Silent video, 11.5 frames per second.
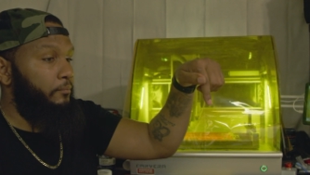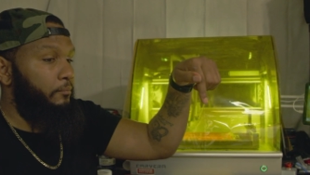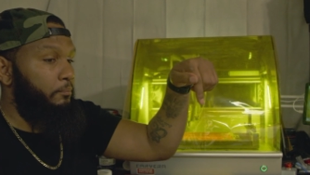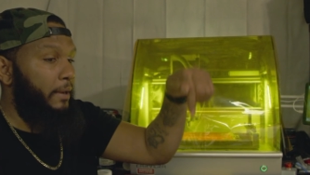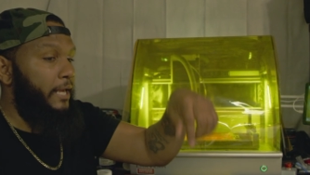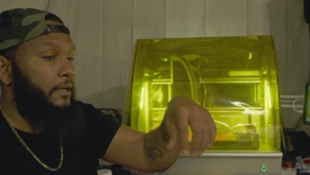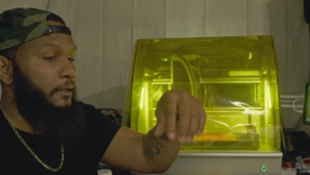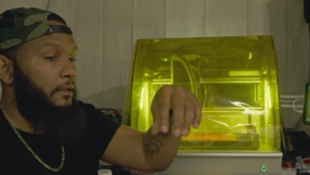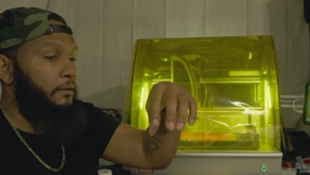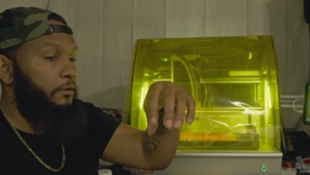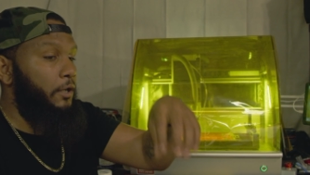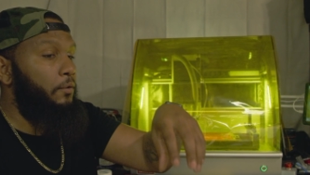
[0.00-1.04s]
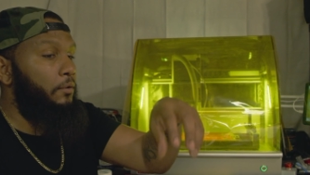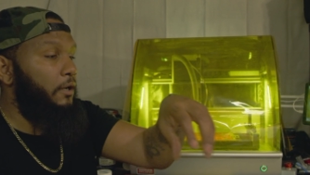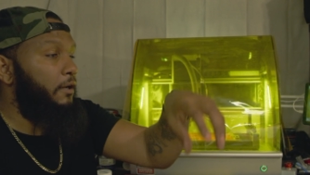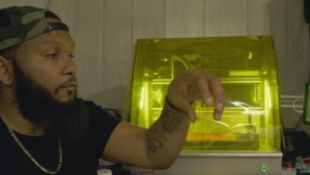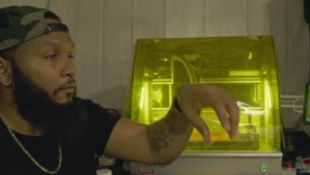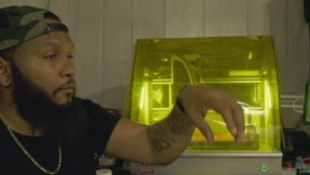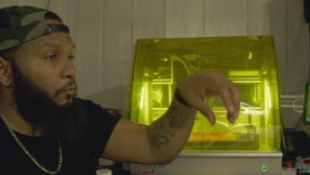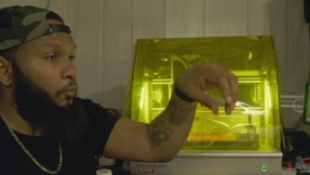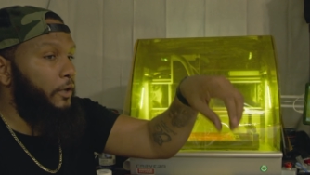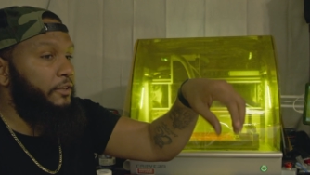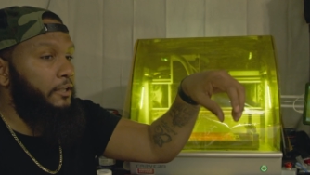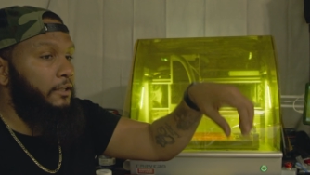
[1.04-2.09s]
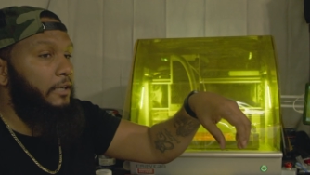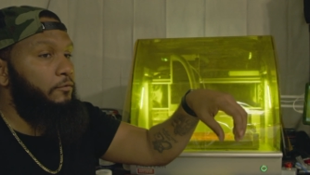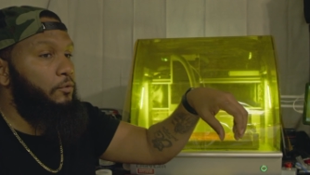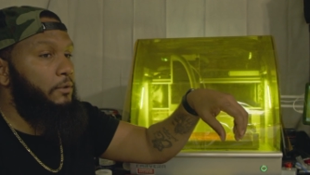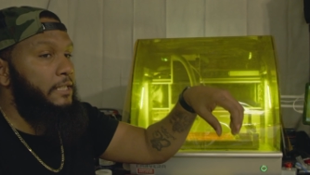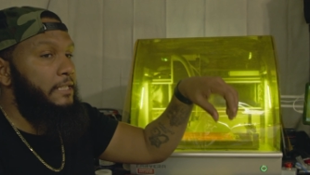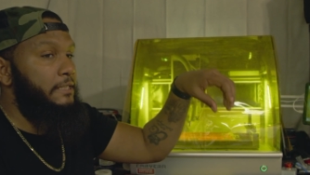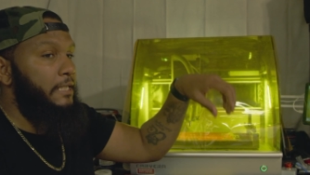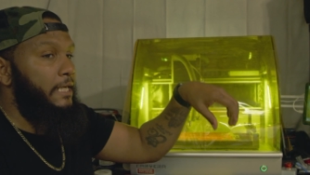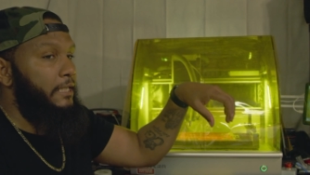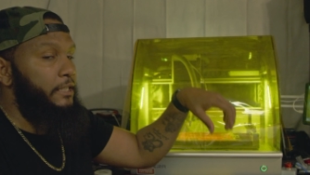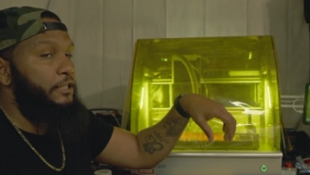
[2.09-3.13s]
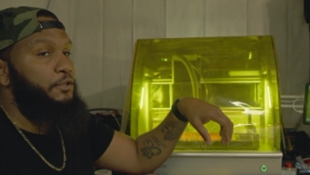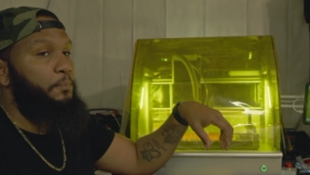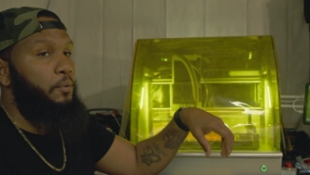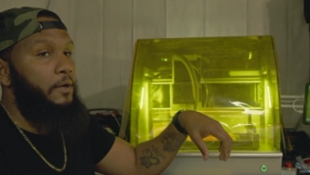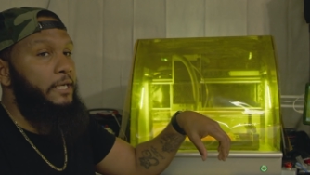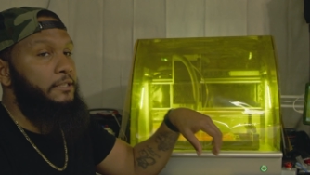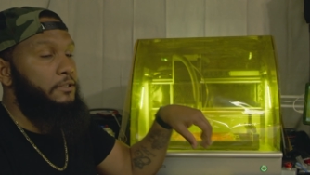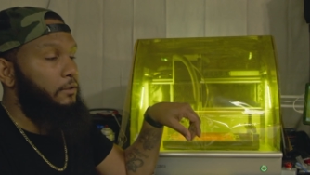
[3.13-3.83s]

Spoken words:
make note of what the level is at each point,